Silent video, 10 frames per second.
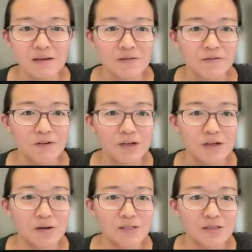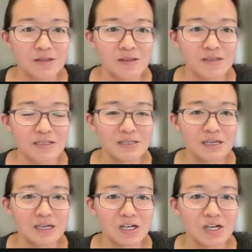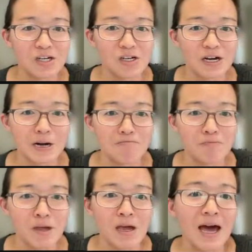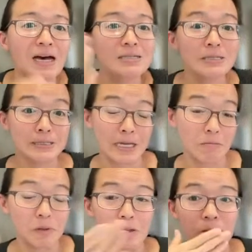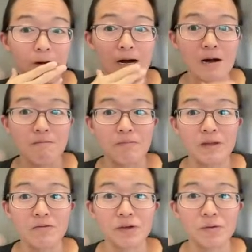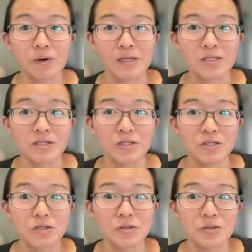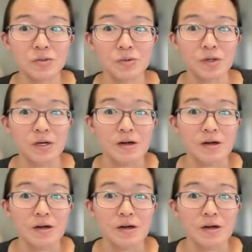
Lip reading: if we go to this here as an example, if we went to